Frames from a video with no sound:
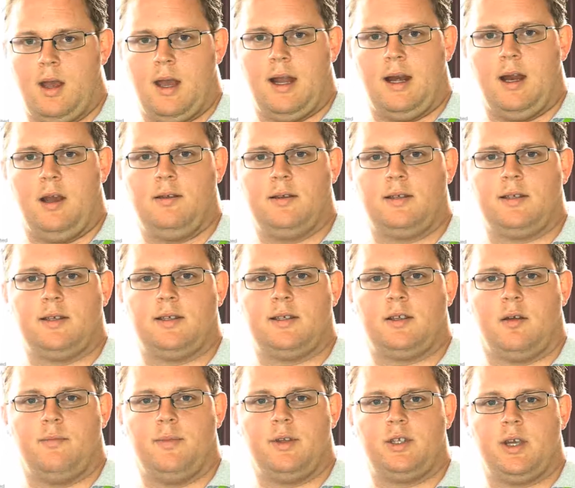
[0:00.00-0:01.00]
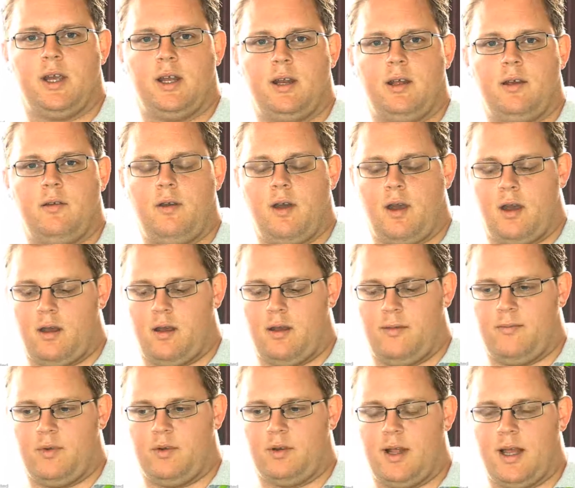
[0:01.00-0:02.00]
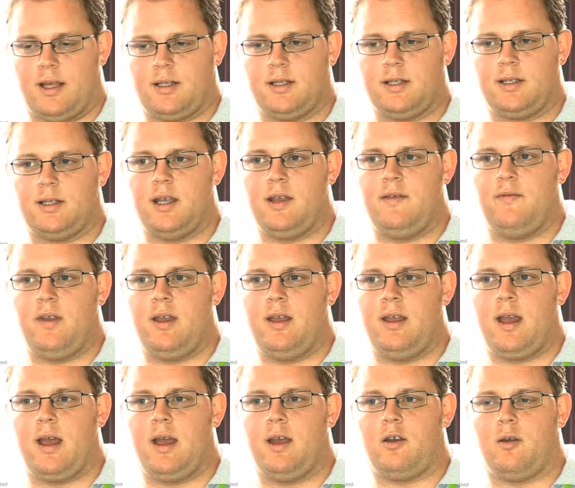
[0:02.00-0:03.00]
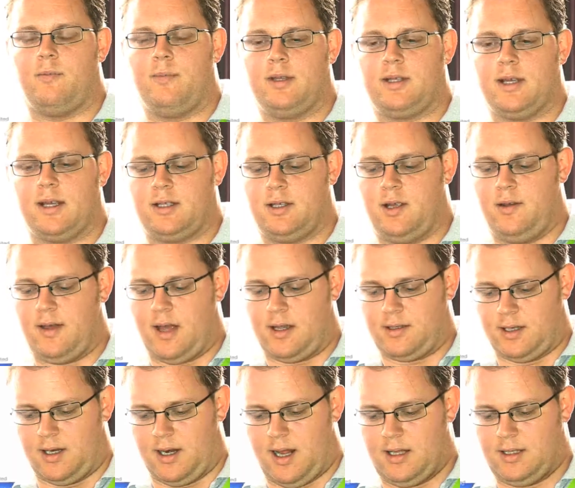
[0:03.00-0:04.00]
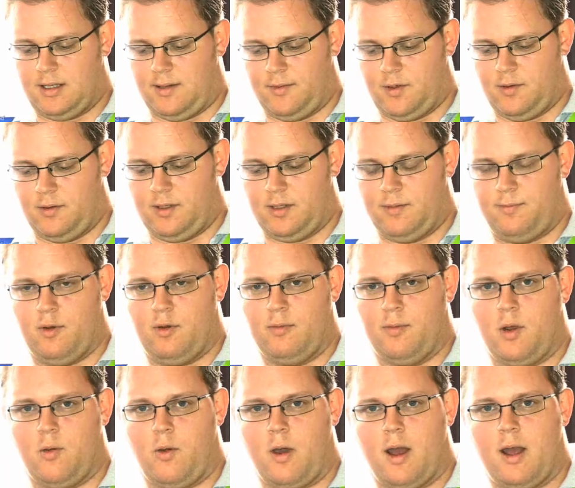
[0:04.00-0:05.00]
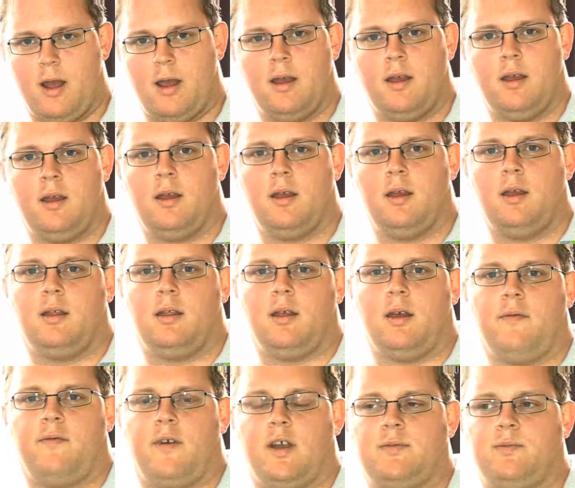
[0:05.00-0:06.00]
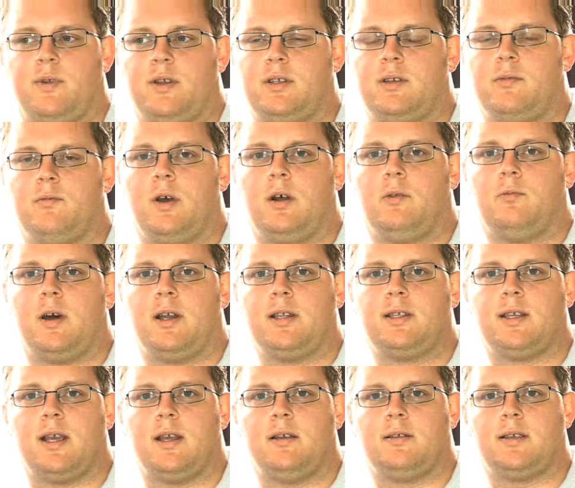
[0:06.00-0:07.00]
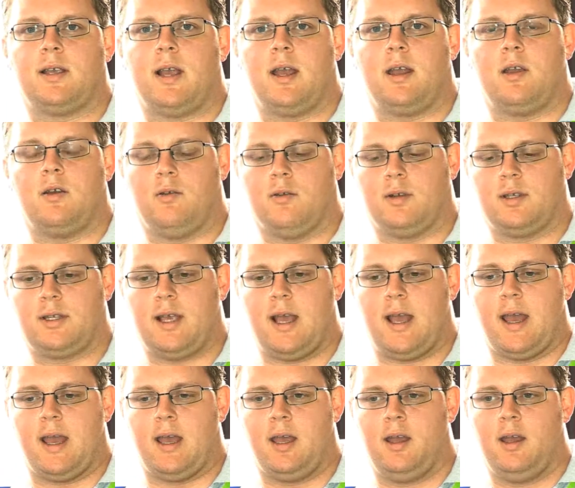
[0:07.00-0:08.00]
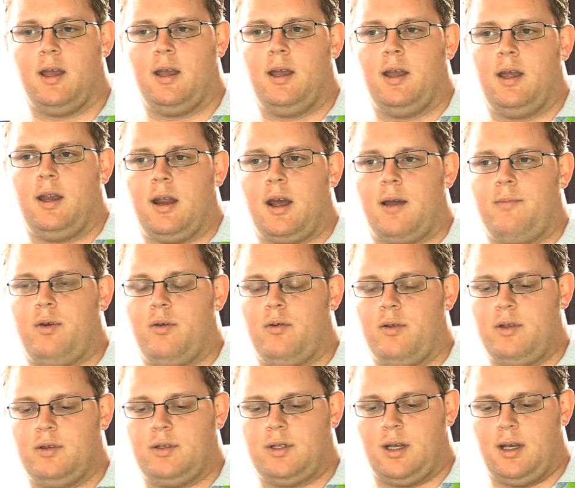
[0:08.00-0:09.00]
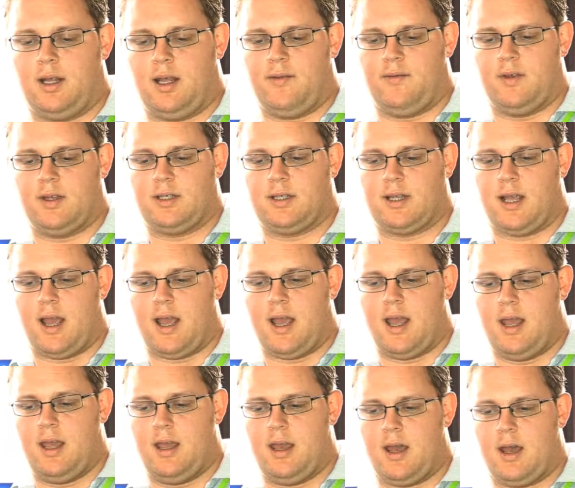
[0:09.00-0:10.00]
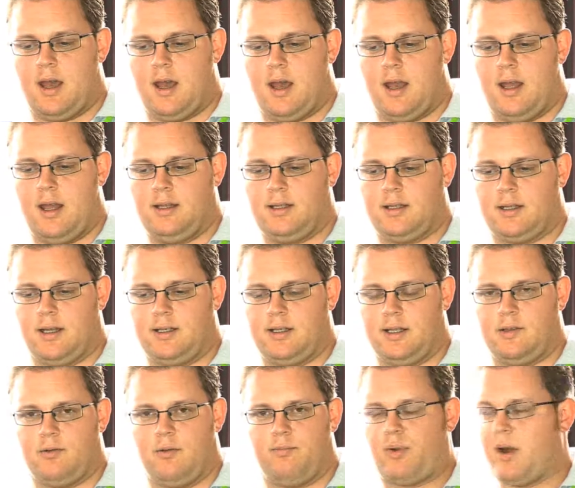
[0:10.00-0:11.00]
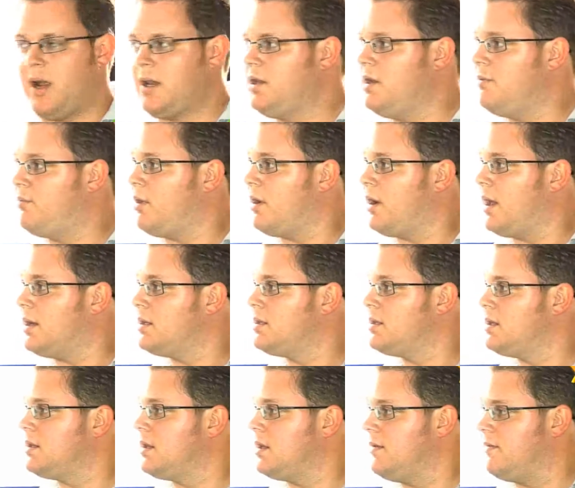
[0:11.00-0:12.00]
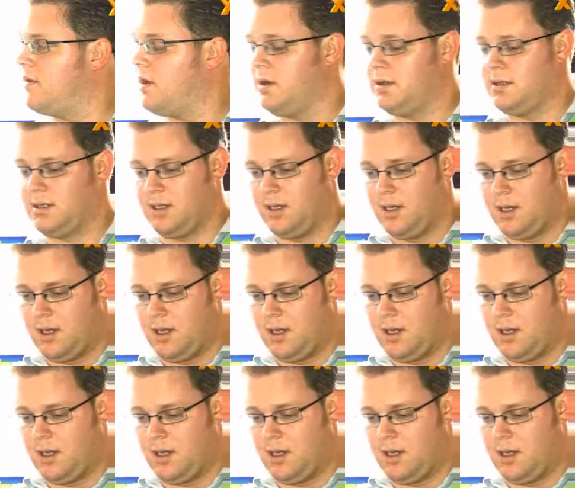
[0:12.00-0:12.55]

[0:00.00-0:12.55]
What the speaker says: Hello, this is Scott Biceno on Hexus TV at Computex 2008. I'm talking to Paul McGuire, the Vice President Worldwide Sales at Corsair. Now, Paul, you're just going to give us a insight into a brand new product that you've got,